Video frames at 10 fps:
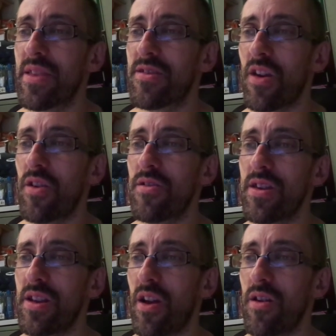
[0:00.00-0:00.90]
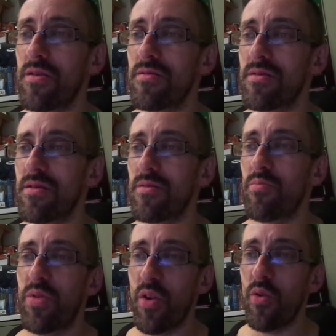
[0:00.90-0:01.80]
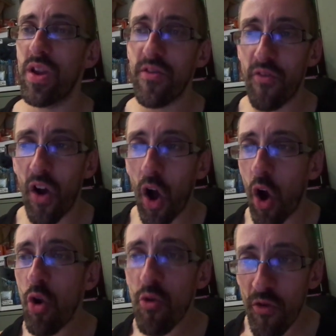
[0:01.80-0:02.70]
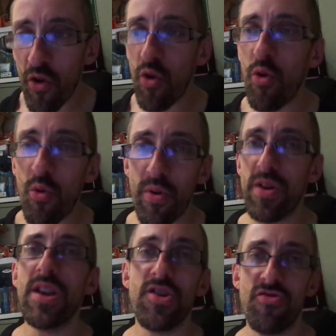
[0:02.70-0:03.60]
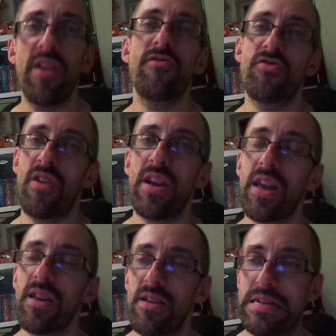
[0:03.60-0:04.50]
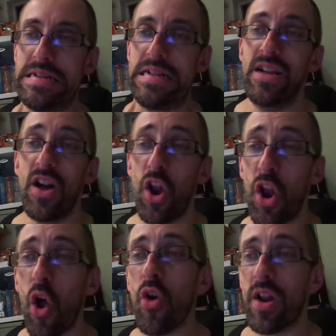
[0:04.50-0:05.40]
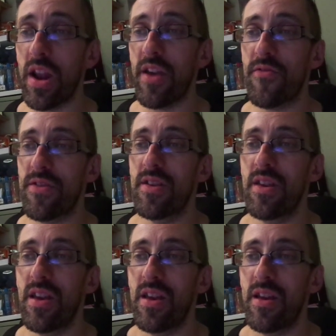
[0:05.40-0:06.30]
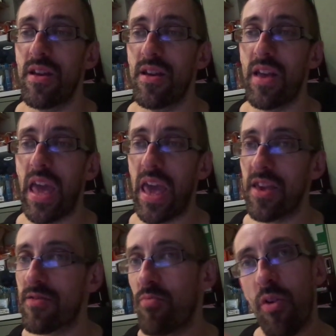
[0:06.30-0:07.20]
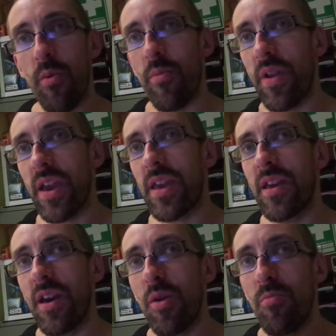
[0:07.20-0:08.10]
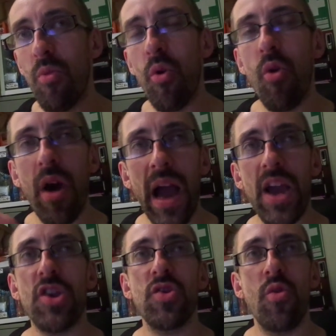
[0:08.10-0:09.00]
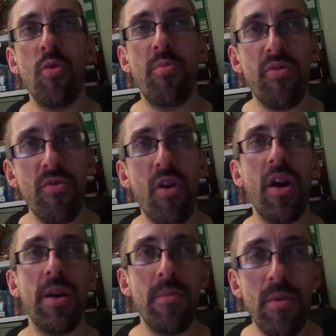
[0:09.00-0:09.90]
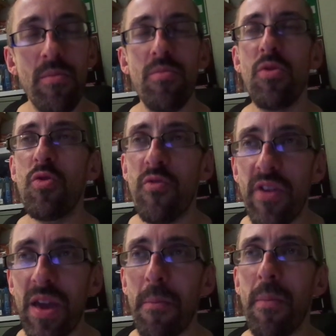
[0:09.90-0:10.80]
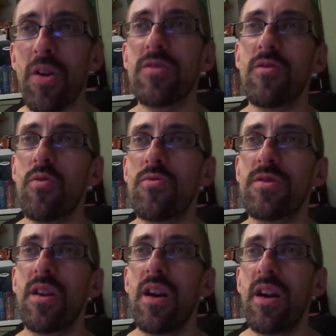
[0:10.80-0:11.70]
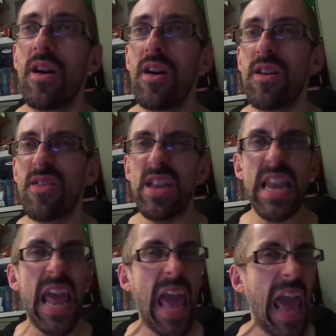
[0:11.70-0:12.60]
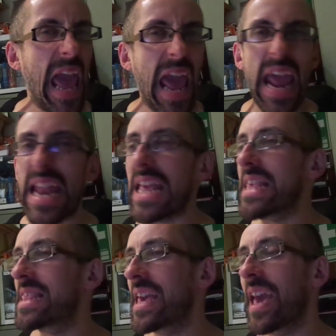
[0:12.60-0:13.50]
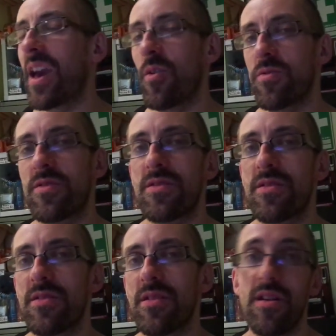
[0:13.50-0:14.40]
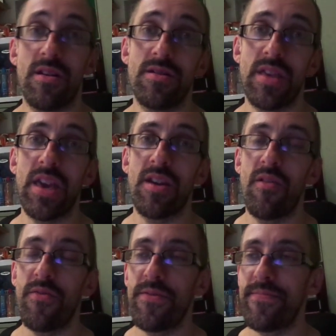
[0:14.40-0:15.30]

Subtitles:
So, you know, purely for overall body strength training, a log lift hits probably more actual prime moving muscles than anything else that I can think of.